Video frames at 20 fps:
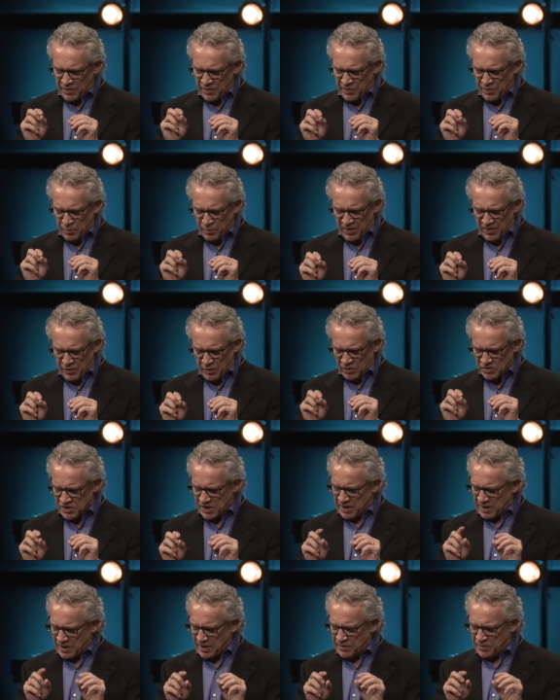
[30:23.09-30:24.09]
But there's
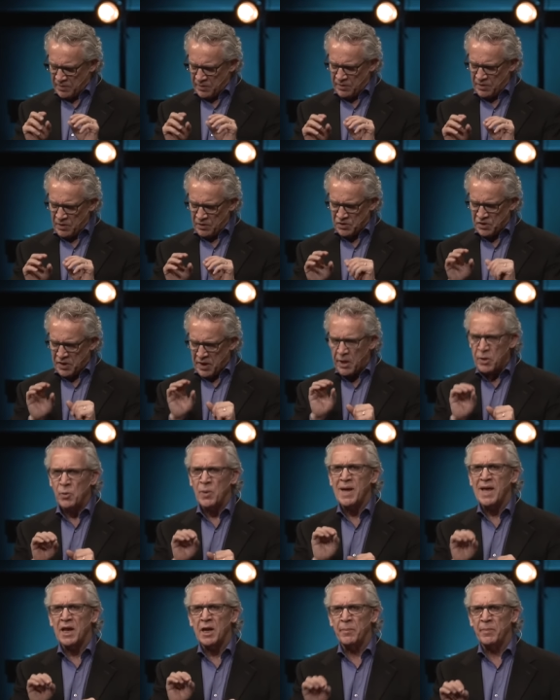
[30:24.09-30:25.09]
another
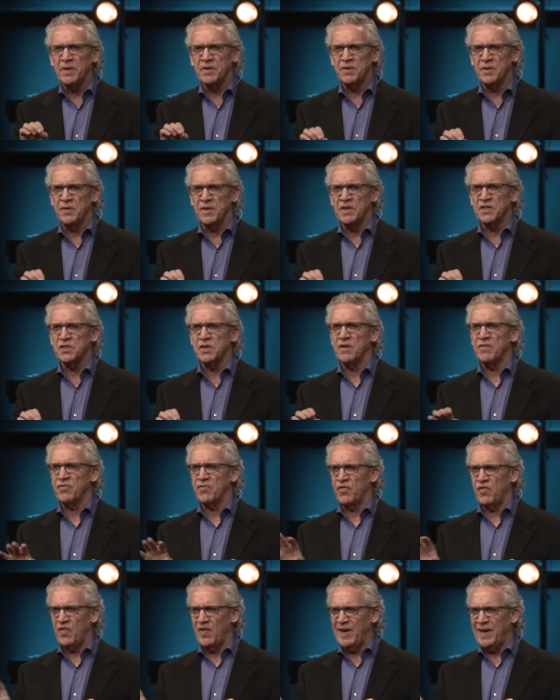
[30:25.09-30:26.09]
element to this, of
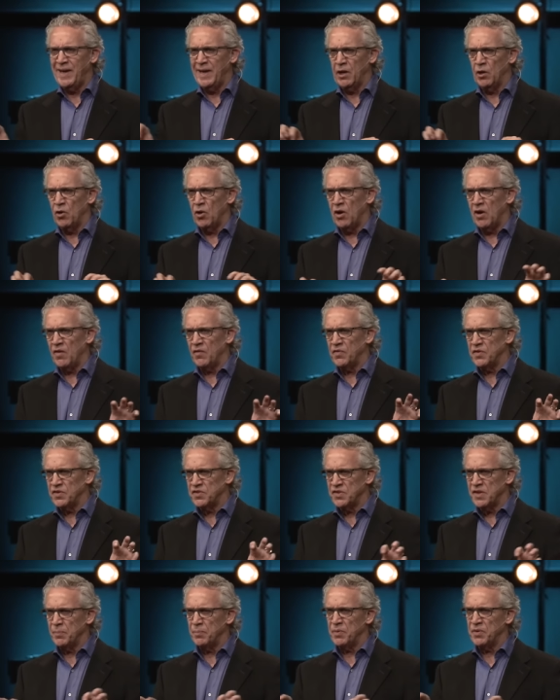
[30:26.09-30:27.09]
feeding off the
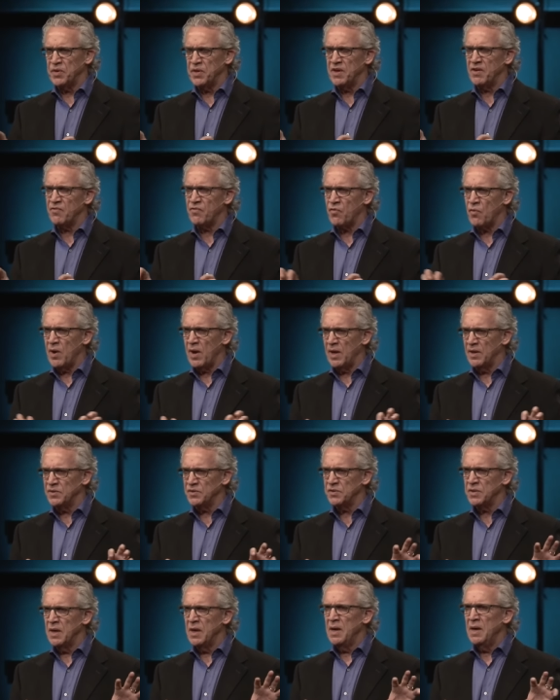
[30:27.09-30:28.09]
sympathy of
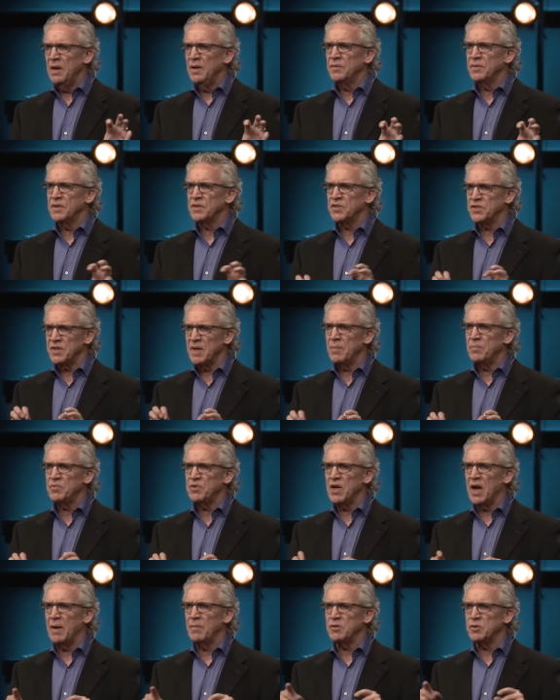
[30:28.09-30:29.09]
friends that
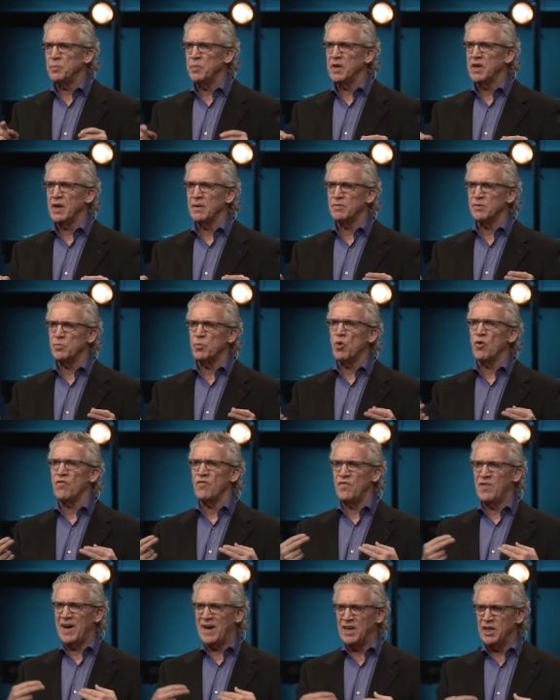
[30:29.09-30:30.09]
sometimes becomes more
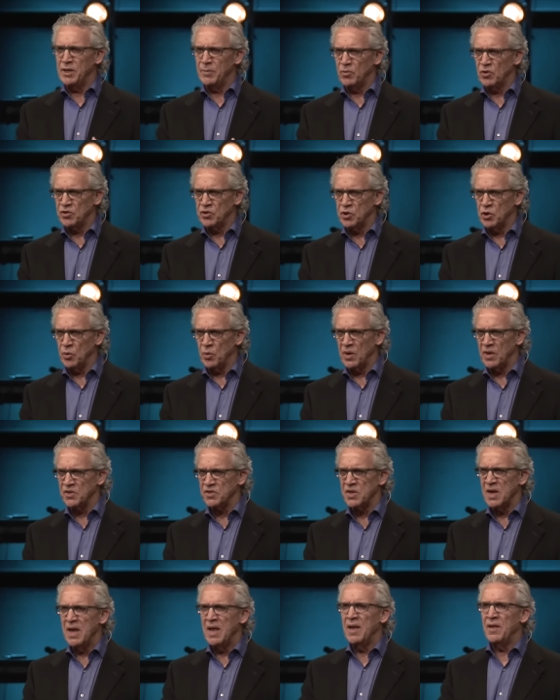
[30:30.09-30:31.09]
valuable to us
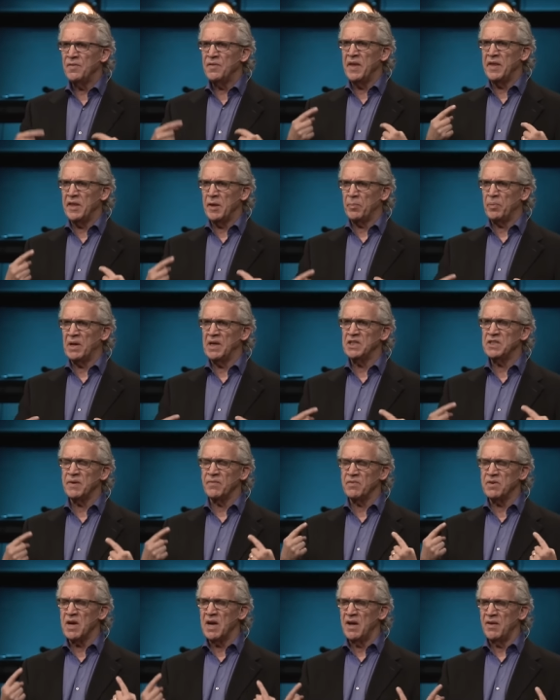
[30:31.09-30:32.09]
than the place of
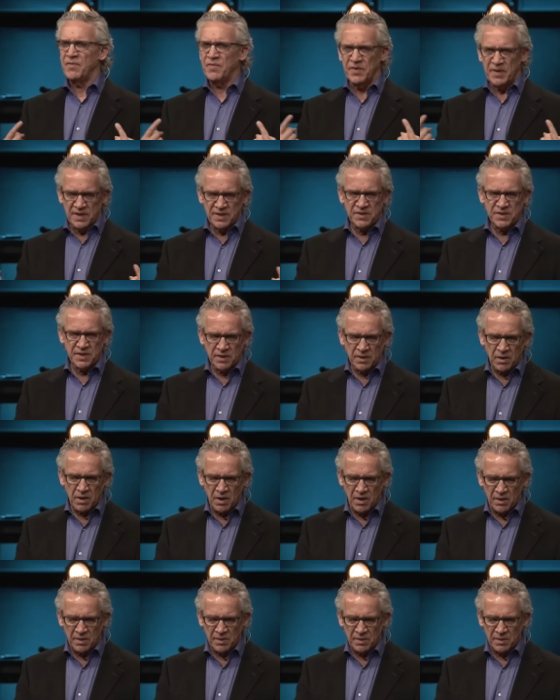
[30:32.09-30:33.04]
confidence in God.